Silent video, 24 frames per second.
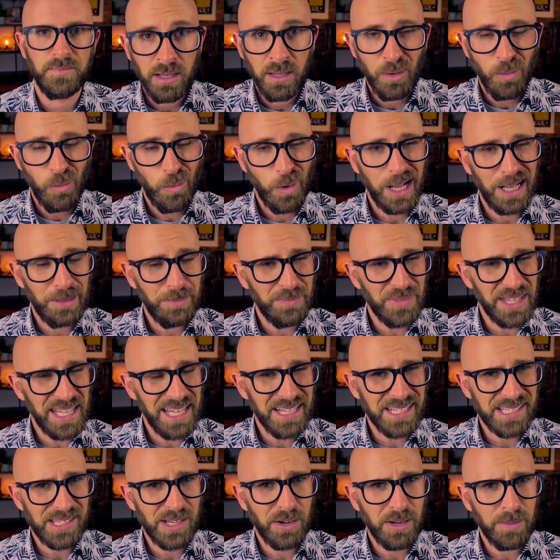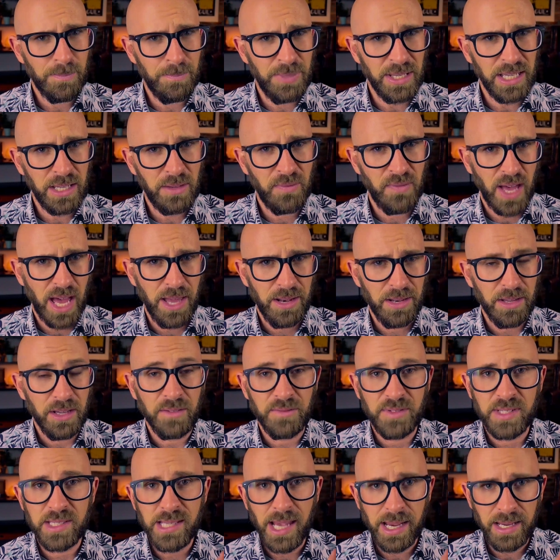well, he is not a big fan
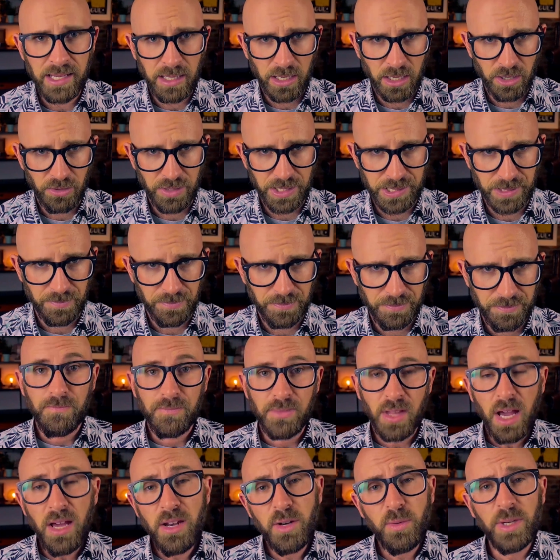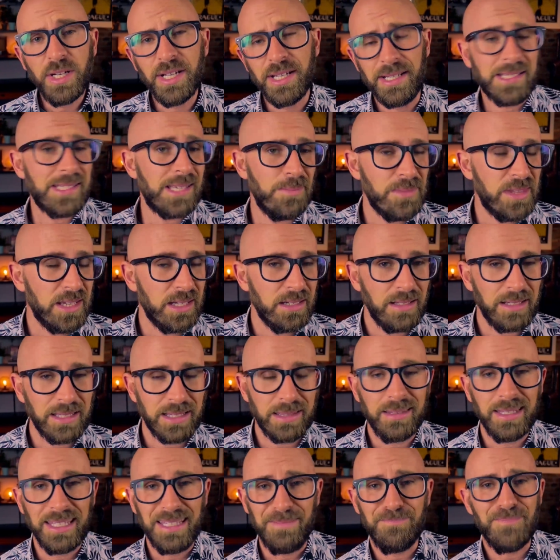of secularism. Erdogan is something
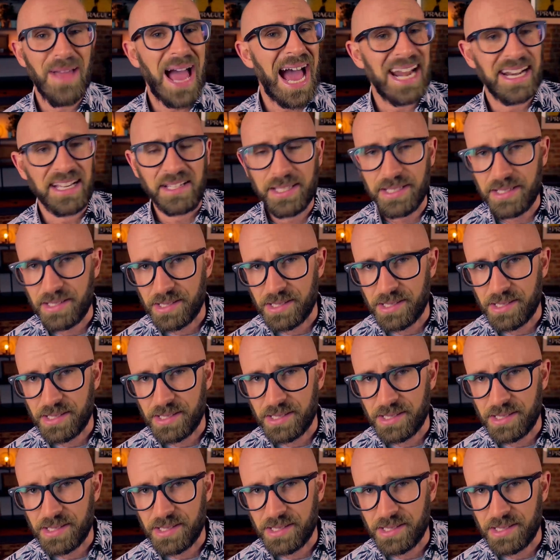like the Anakin